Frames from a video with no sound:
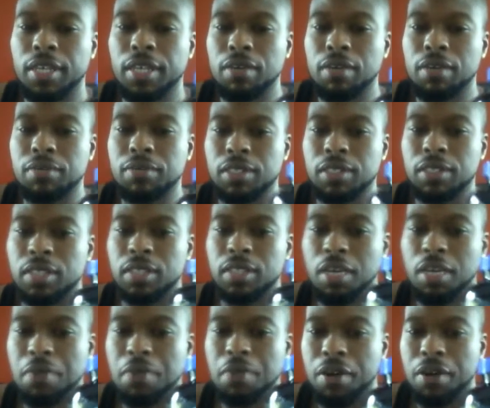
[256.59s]
helps, is the
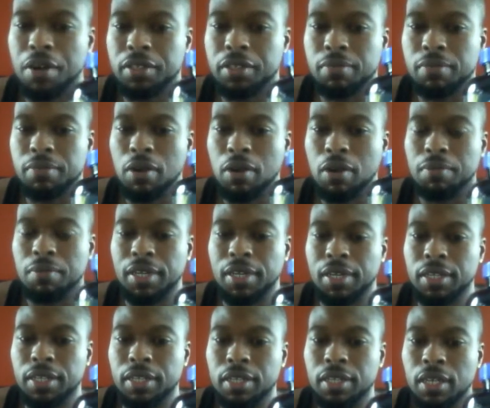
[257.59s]
M R N smart
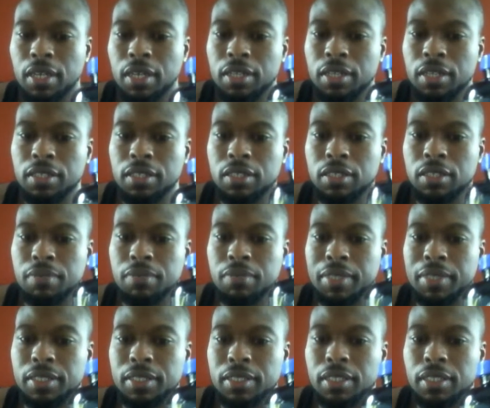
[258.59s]
blend. This is
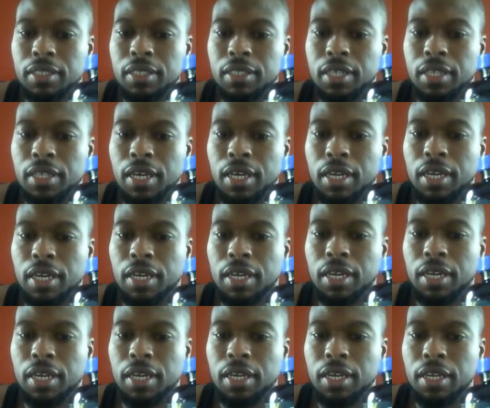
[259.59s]
basically
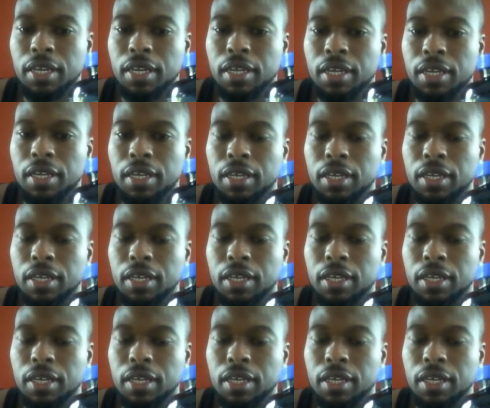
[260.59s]
a,